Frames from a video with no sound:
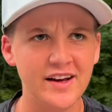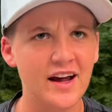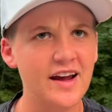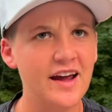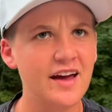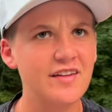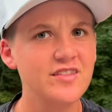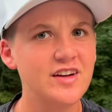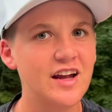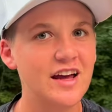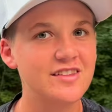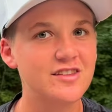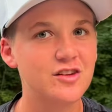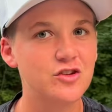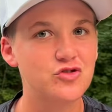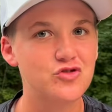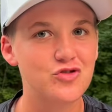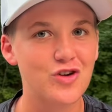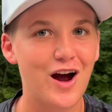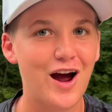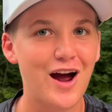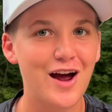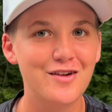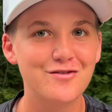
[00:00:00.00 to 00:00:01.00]
I haven't had to
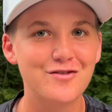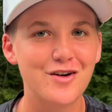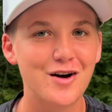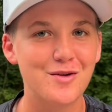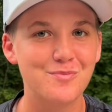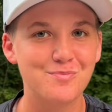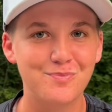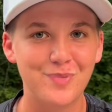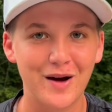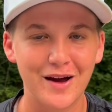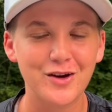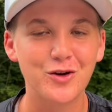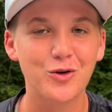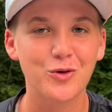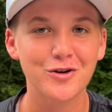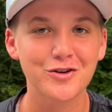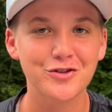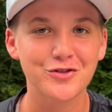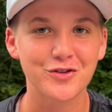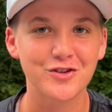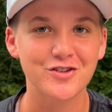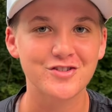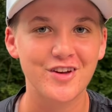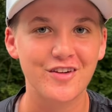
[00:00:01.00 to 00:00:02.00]
drive a bike course
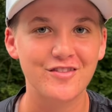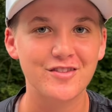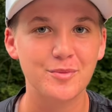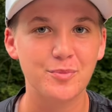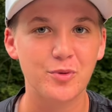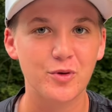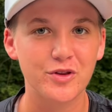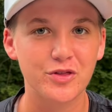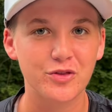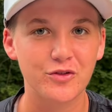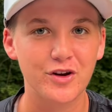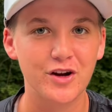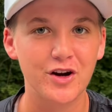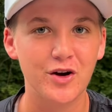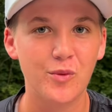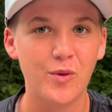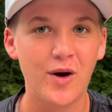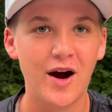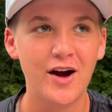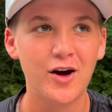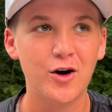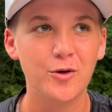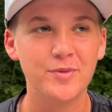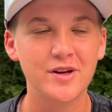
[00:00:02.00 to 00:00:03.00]
for 70.3 in a
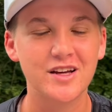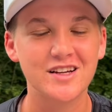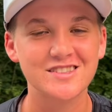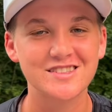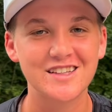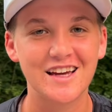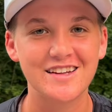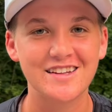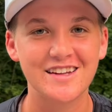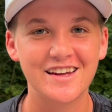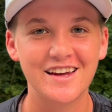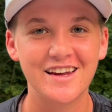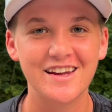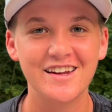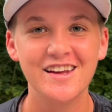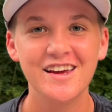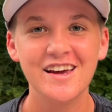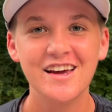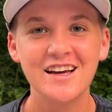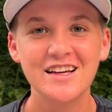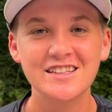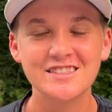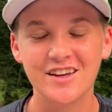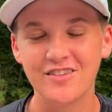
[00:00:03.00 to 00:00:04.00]
while because I did
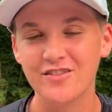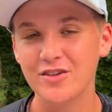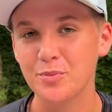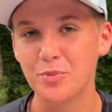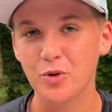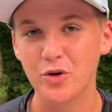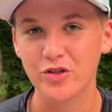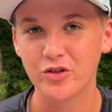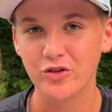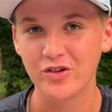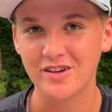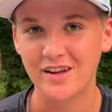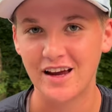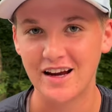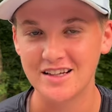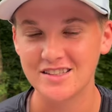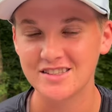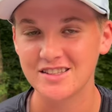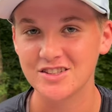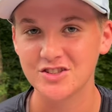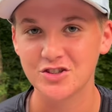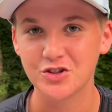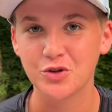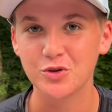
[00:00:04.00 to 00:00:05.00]
70.3
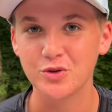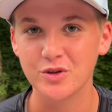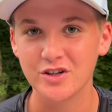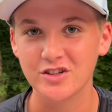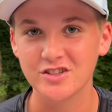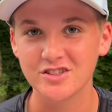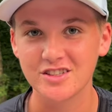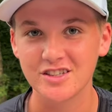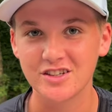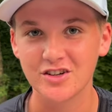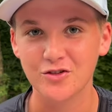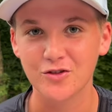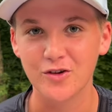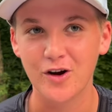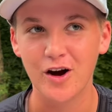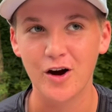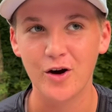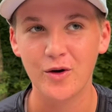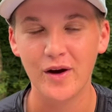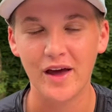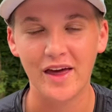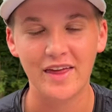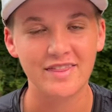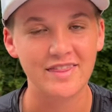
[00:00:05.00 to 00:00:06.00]
Texas two years in a
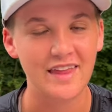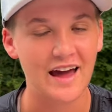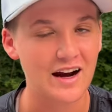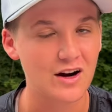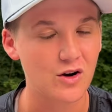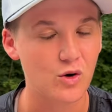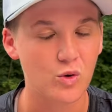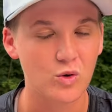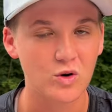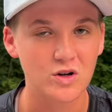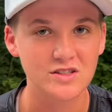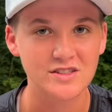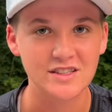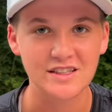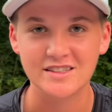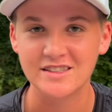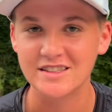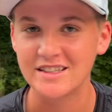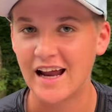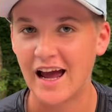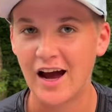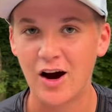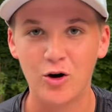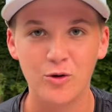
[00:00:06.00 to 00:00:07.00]
row, and that course is
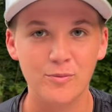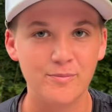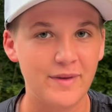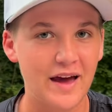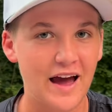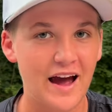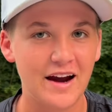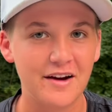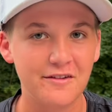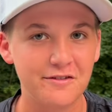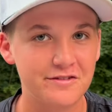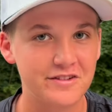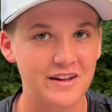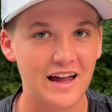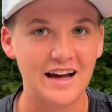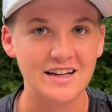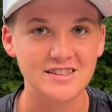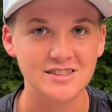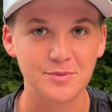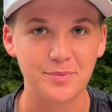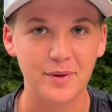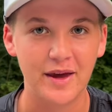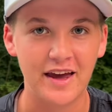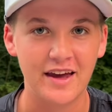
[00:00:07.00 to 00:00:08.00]
an out and back flat
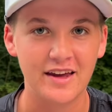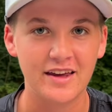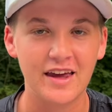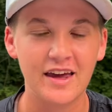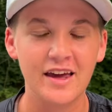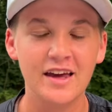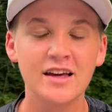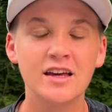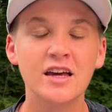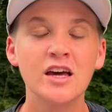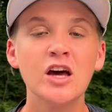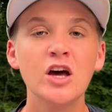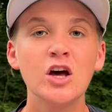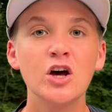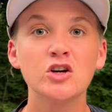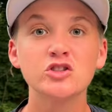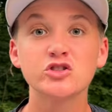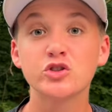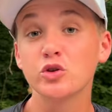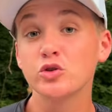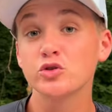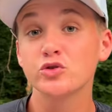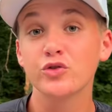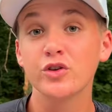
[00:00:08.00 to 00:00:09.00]
as a pancake.
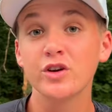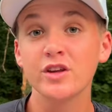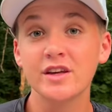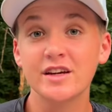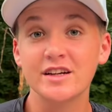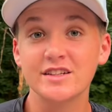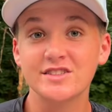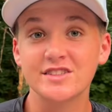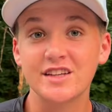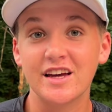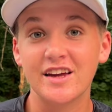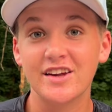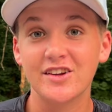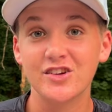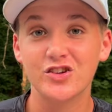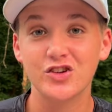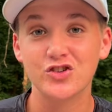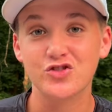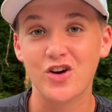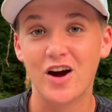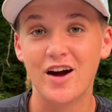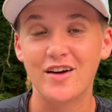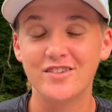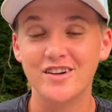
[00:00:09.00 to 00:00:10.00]
So it was really exciting to
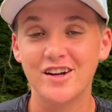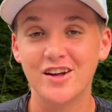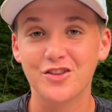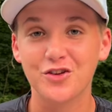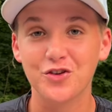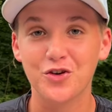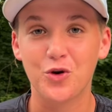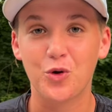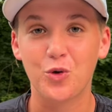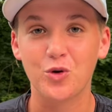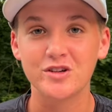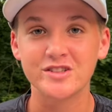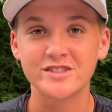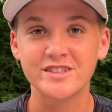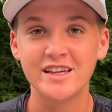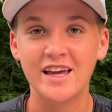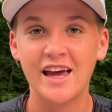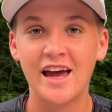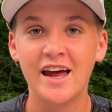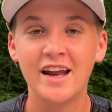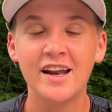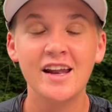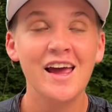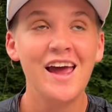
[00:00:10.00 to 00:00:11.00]
drive another course
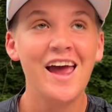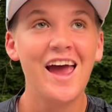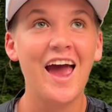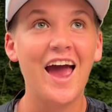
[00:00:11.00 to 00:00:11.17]
again.